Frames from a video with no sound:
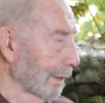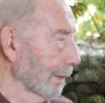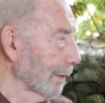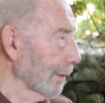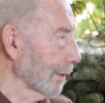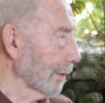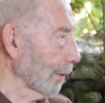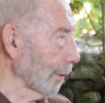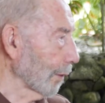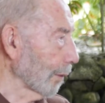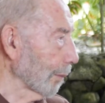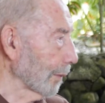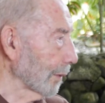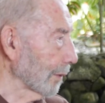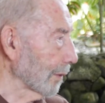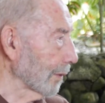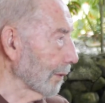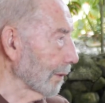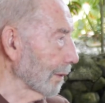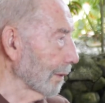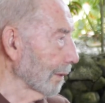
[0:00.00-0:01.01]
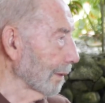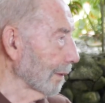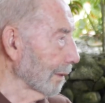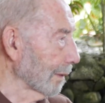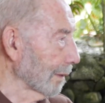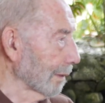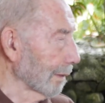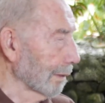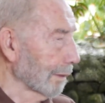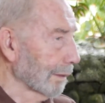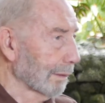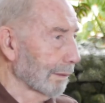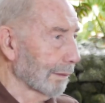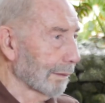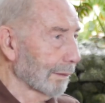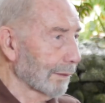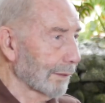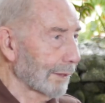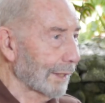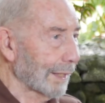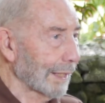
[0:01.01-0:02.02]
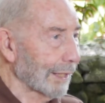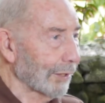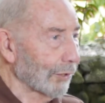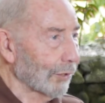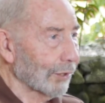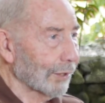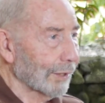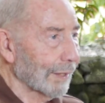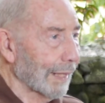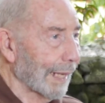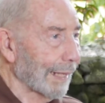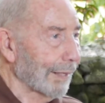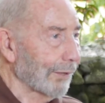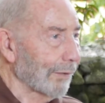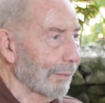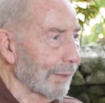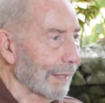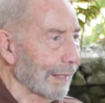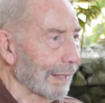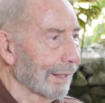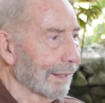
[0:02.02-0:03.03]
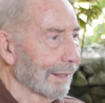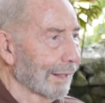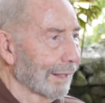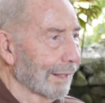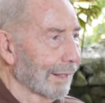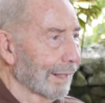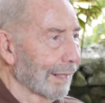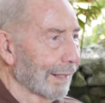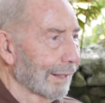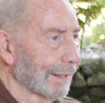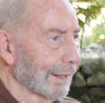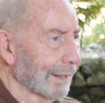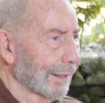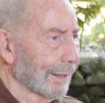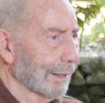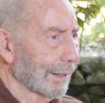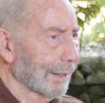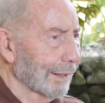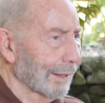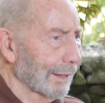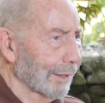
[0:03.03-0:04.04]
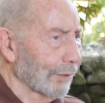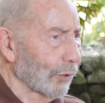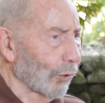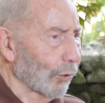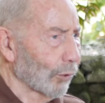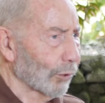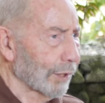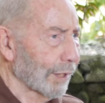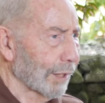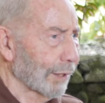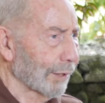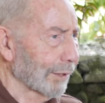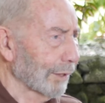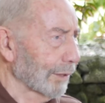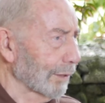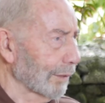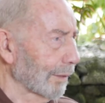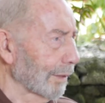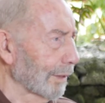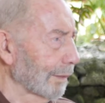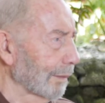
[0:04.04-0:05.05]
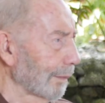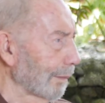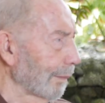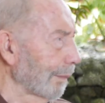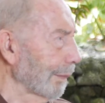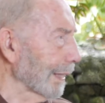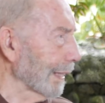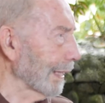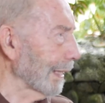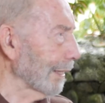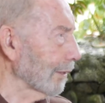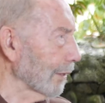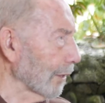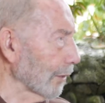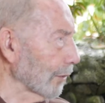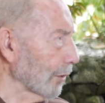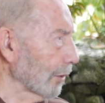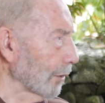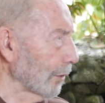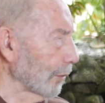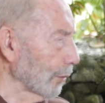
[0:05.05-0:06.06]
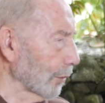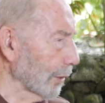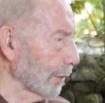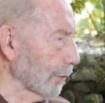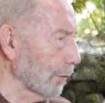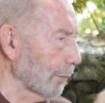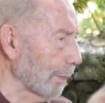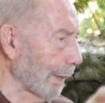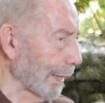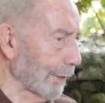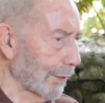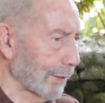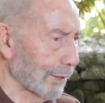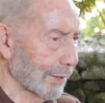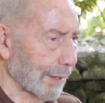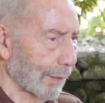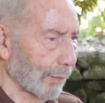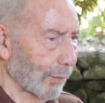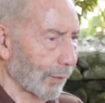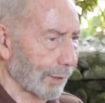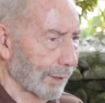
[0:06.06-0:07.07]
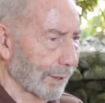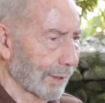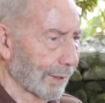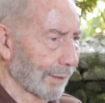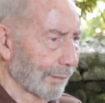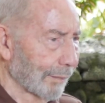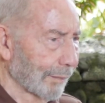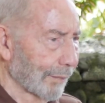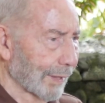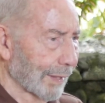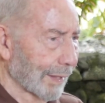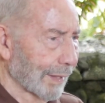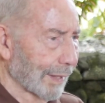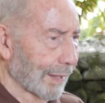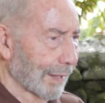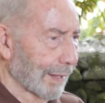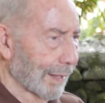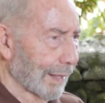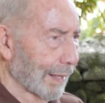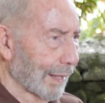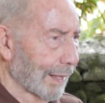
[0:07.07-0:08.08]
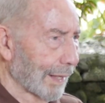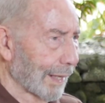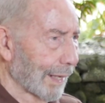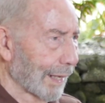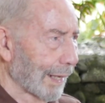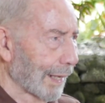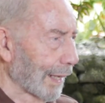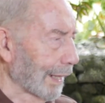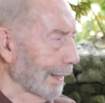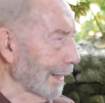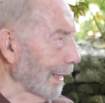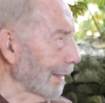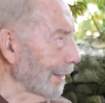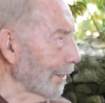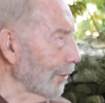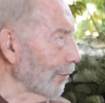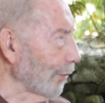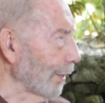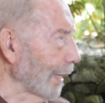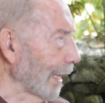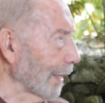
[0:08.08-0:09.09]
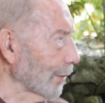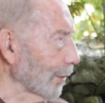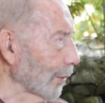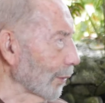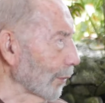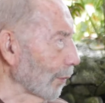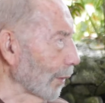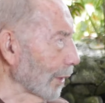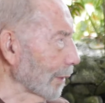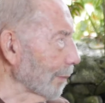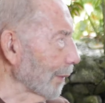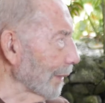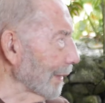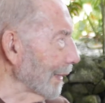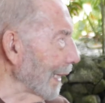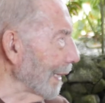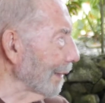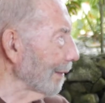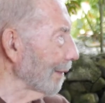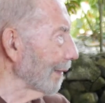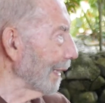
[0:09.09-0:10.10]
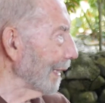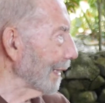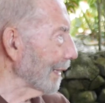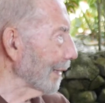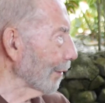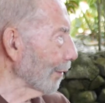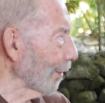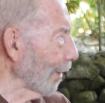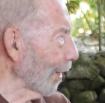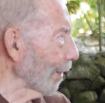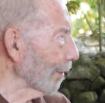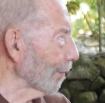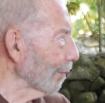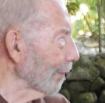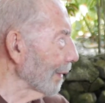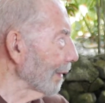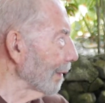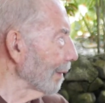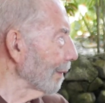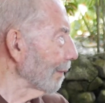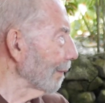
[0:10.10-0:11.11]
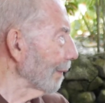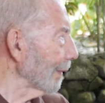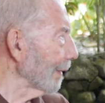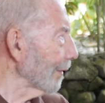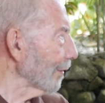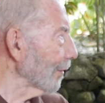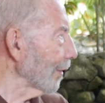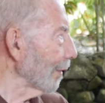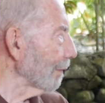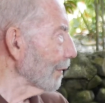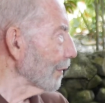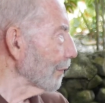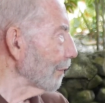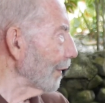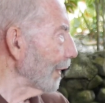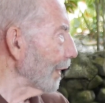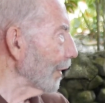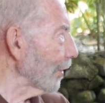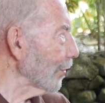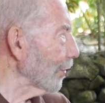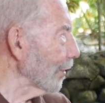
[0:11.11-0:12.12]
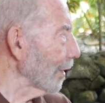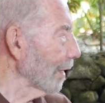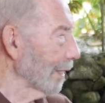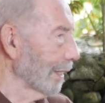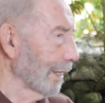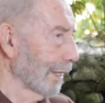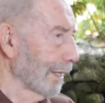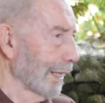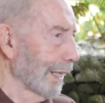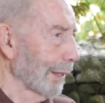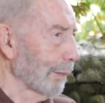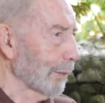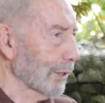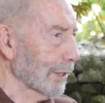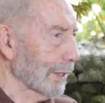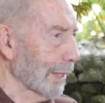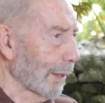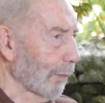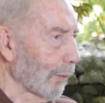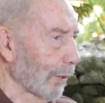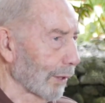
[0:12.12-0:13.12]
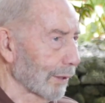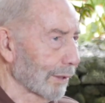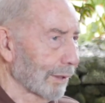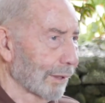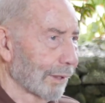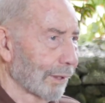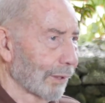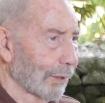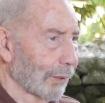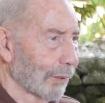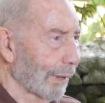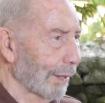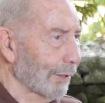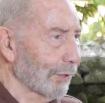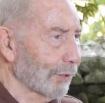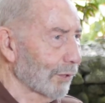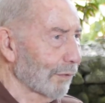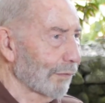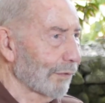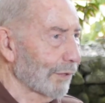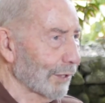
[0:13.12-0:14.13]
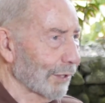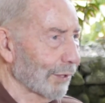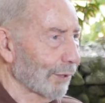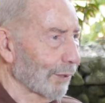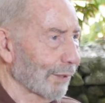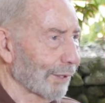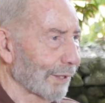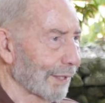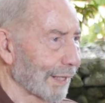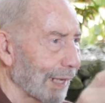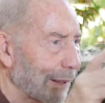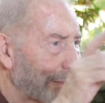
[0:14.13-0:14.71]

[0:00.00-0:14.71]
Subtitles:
Solomon's sitting just ahead of me, and the daughter, and again, because the daughter was married to someone, and I didn't realize who it was. But then later on, when the service finished, there was someone who I used to visit all the time